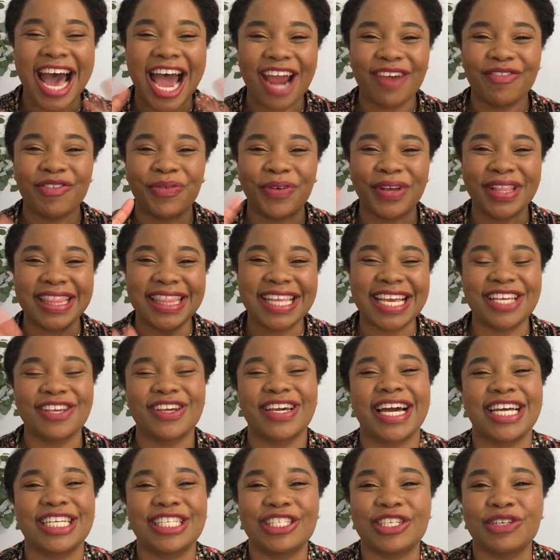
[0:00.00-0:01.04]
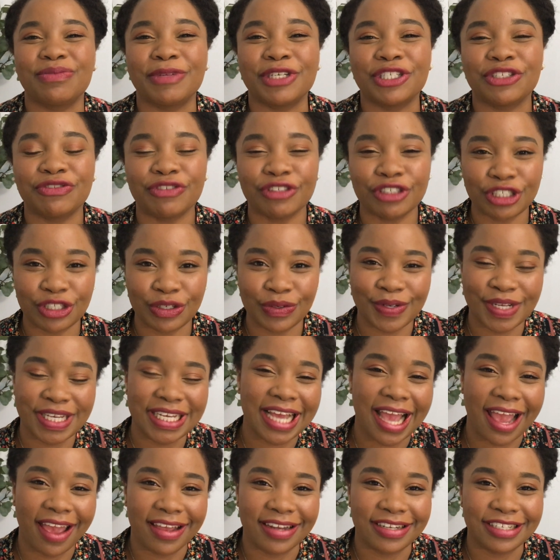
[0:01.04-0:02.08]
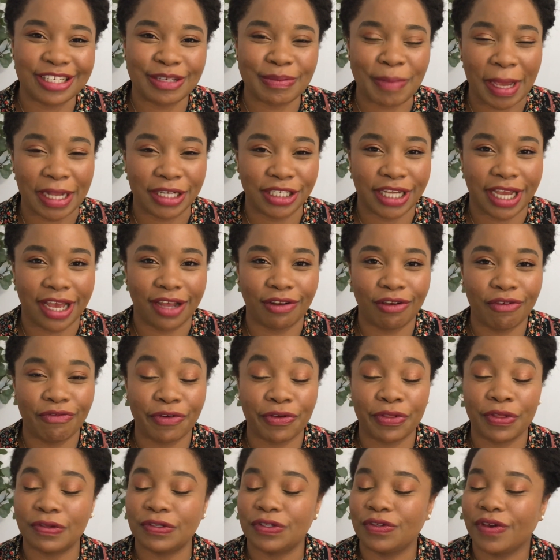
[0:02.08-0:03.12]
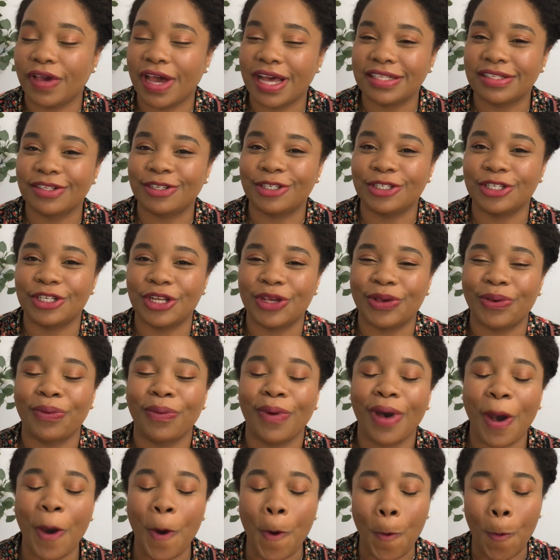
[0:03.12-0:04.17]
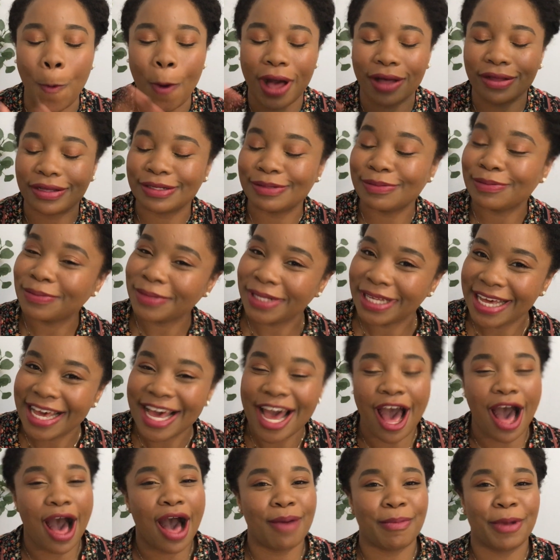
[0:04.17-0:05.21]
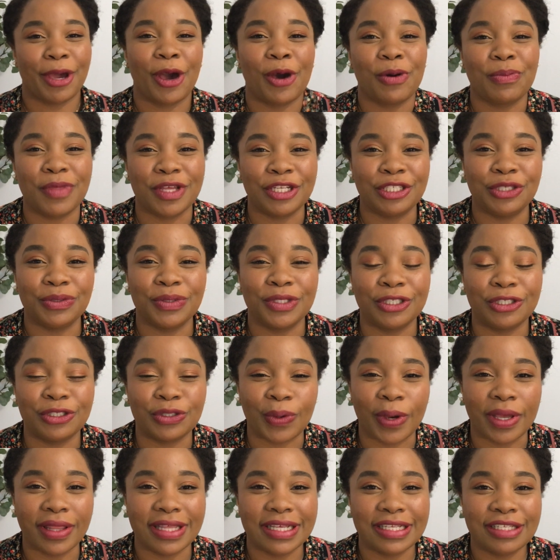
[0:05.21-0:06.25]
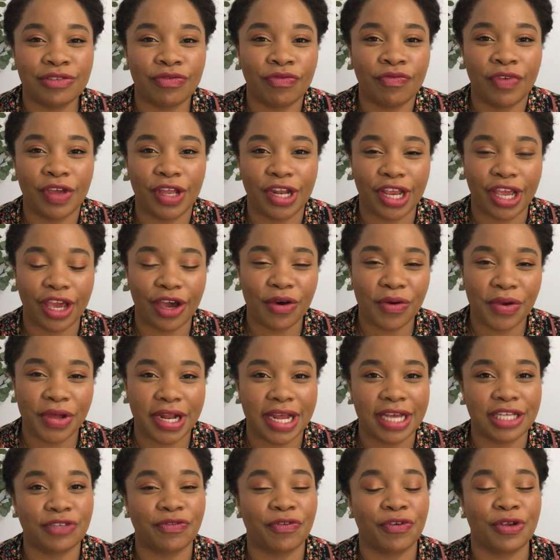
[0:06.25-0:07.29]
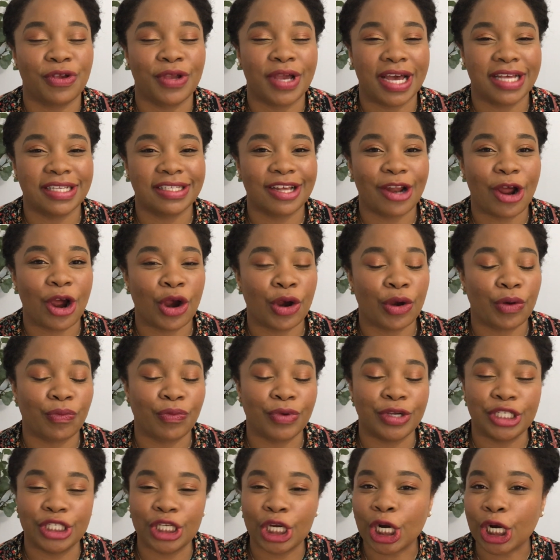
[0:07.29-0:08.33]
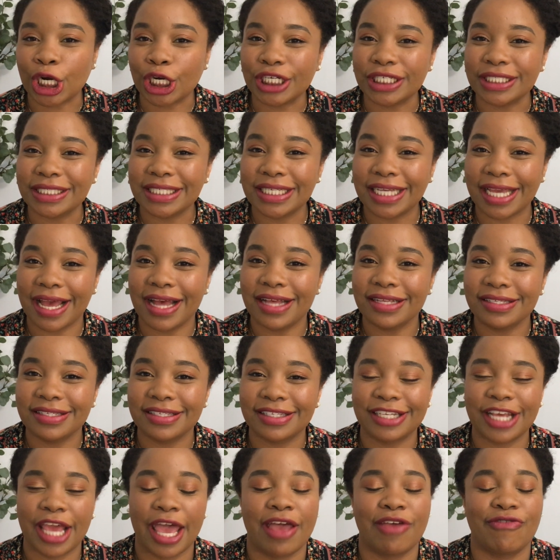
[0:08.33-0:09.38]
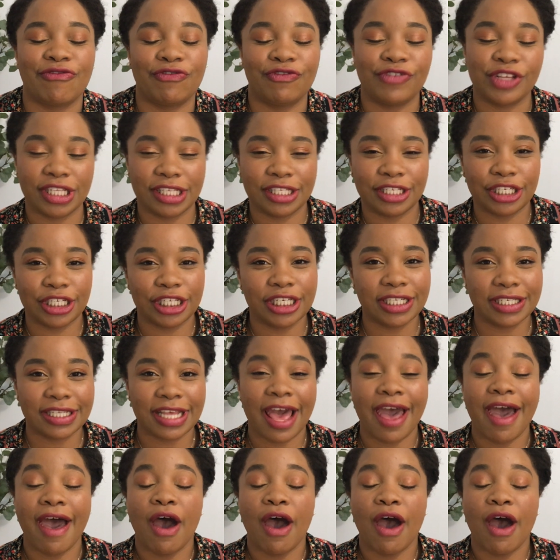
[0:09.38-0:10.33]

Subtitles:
Everyone, thank you guys so much for tuning into my channel. For those of you guys that are new, welcome. I hope that you enjoyed this video, and as for you guys that are return guests and visitors,